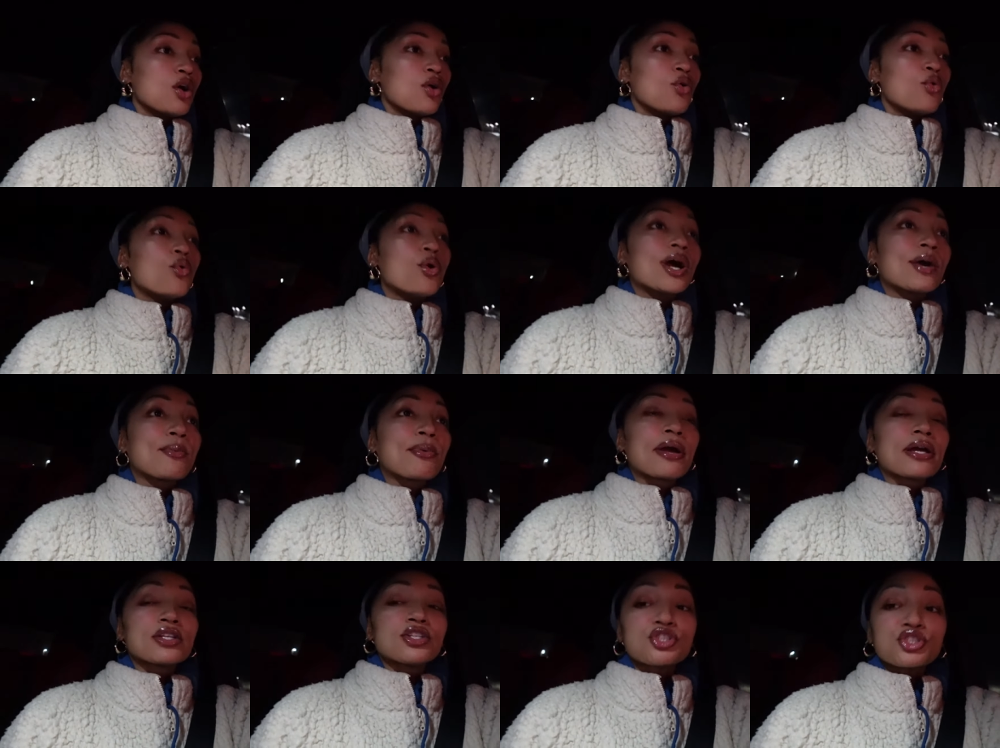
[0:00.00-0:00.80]
Oh, I
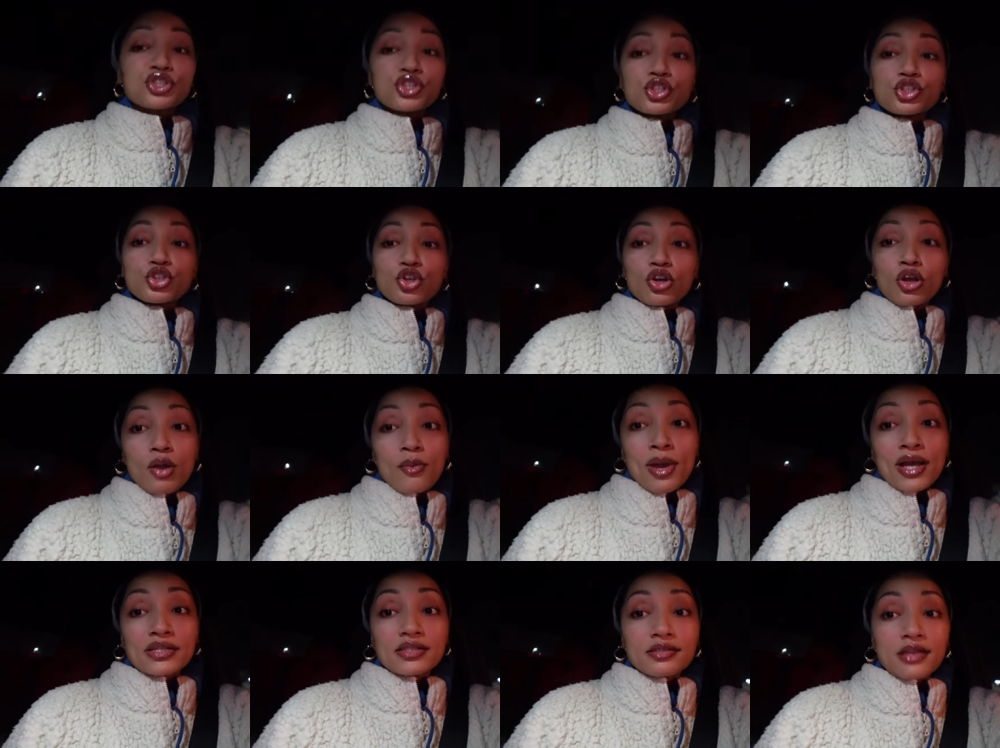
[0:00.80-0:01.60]
probably should show y'all
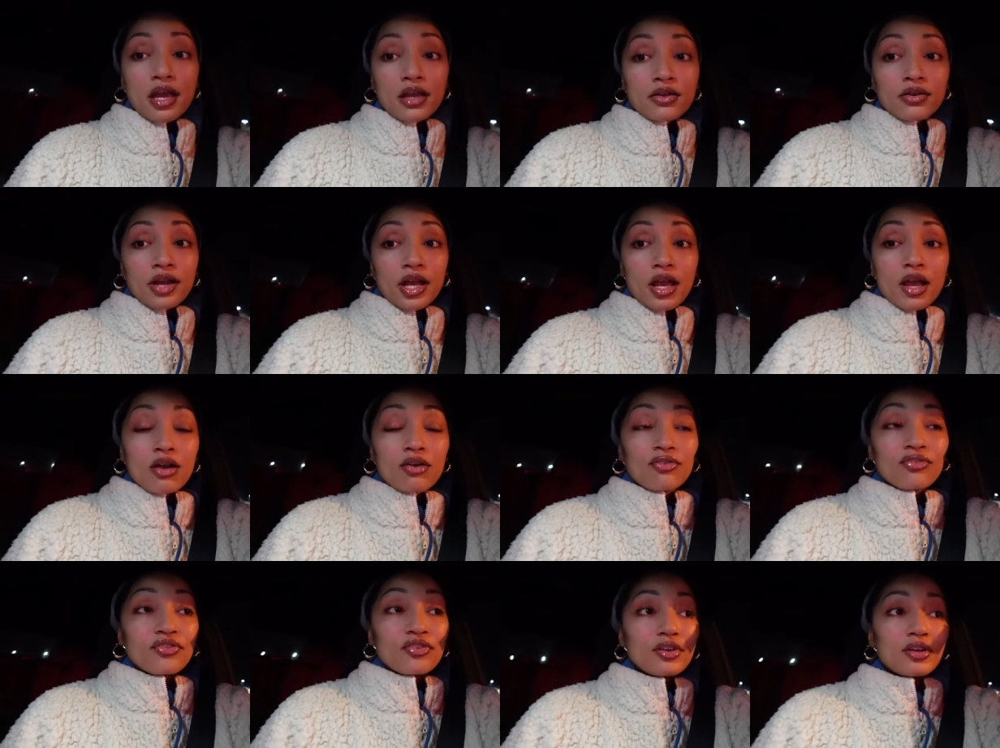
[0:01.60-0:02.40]
my Saturday
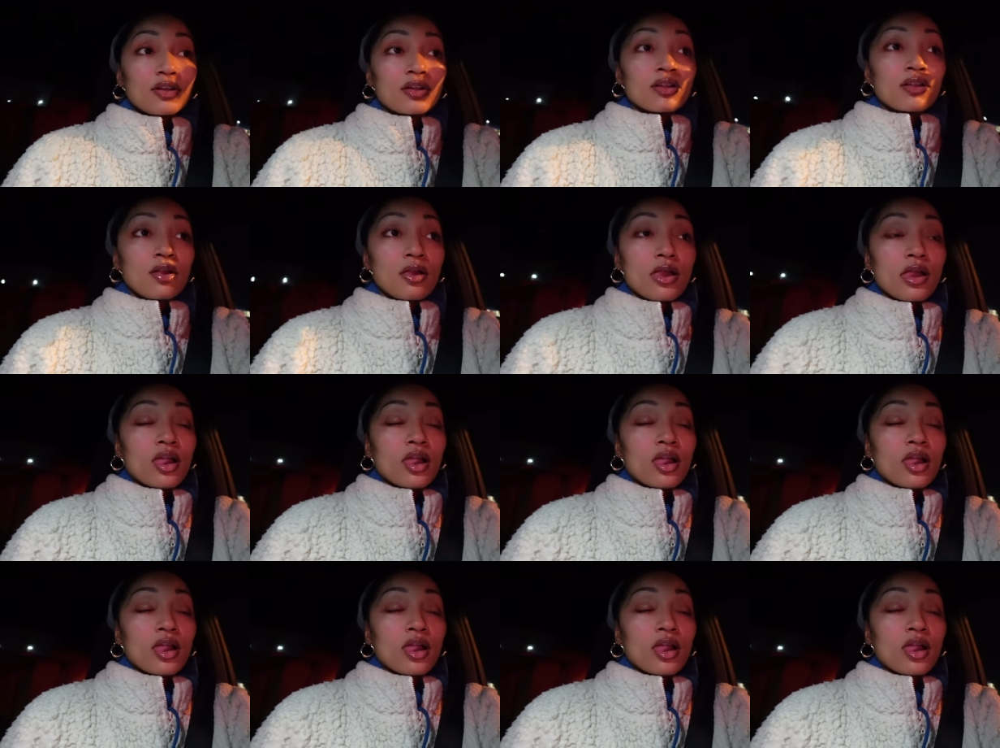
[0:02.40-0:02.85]
outfit.